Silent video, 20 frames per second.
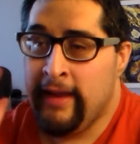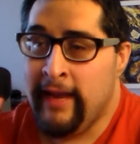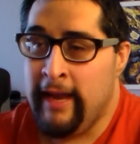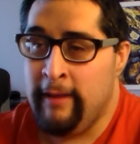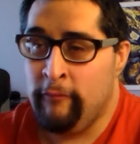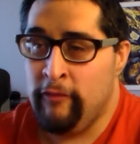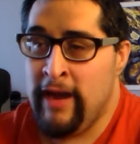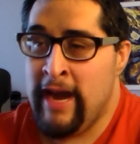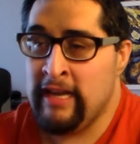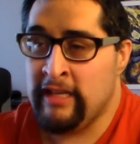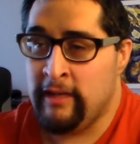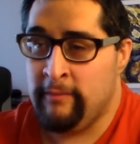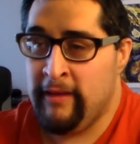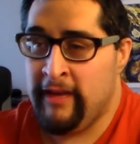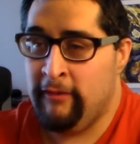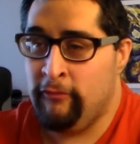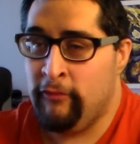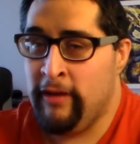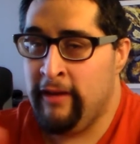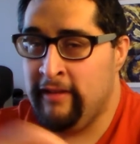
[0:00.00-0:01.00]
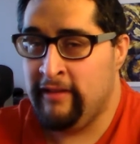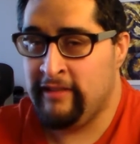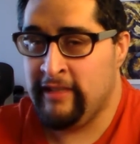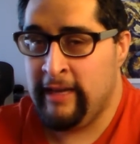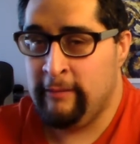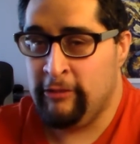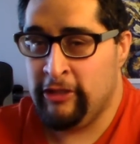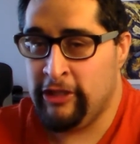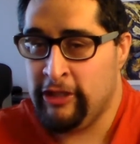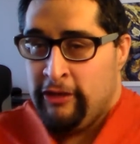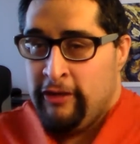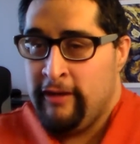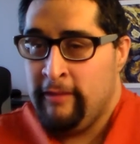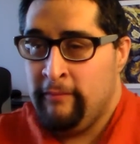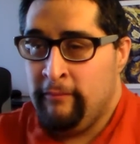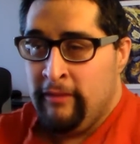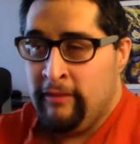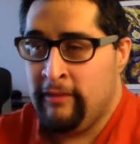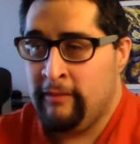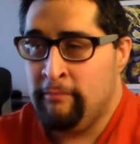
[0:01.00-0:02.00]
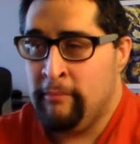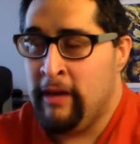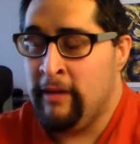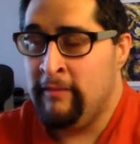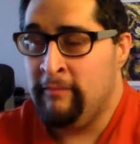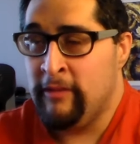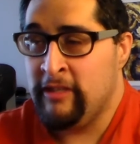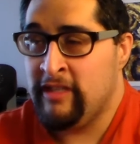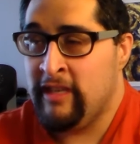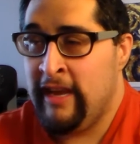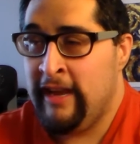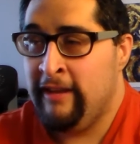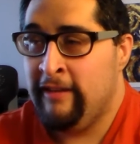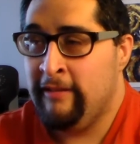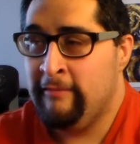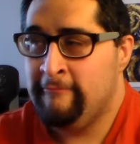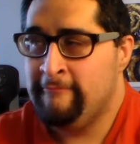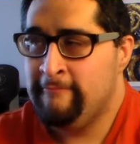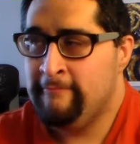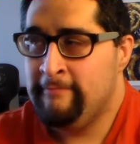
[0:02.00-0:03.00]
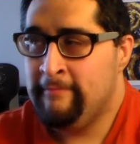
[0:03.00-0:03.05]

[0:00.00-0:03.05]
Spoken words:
him react to me wearing the same shirt months later.